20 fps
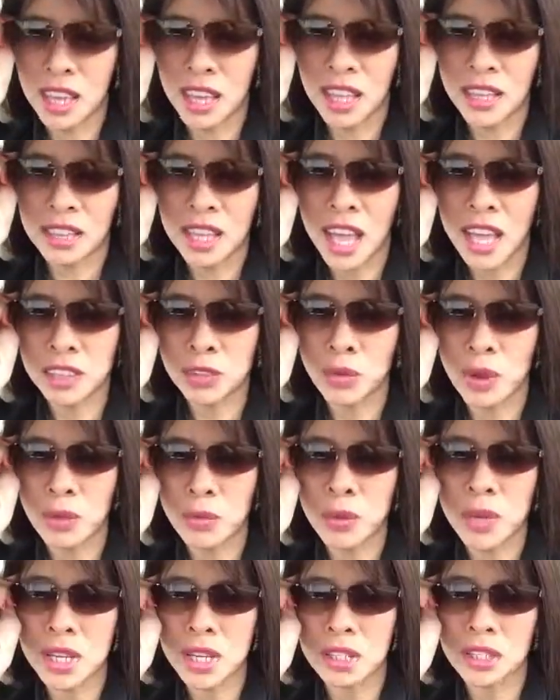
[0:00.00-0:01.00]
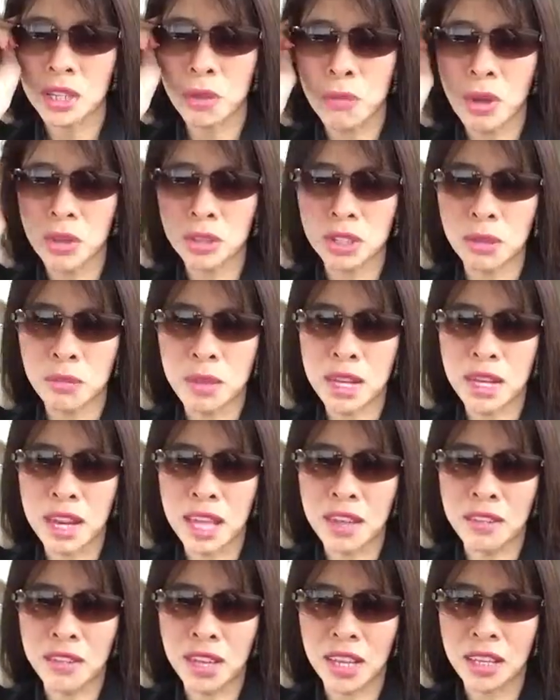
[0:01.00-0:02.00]
And that's what we're supposed to be
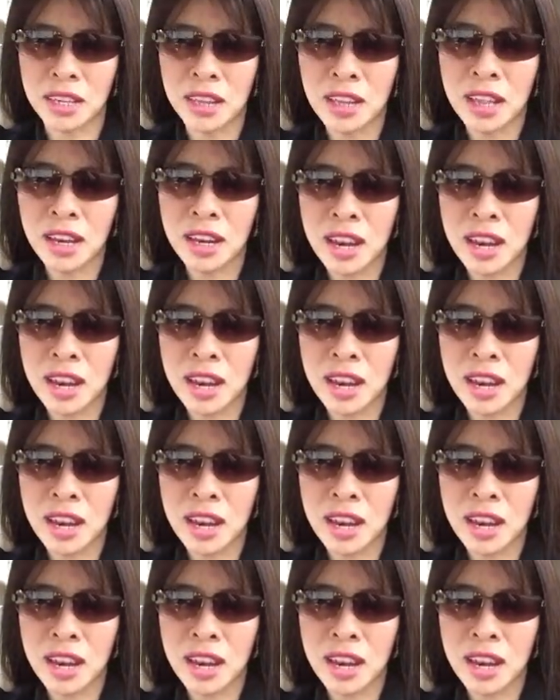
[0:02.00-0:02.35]
living.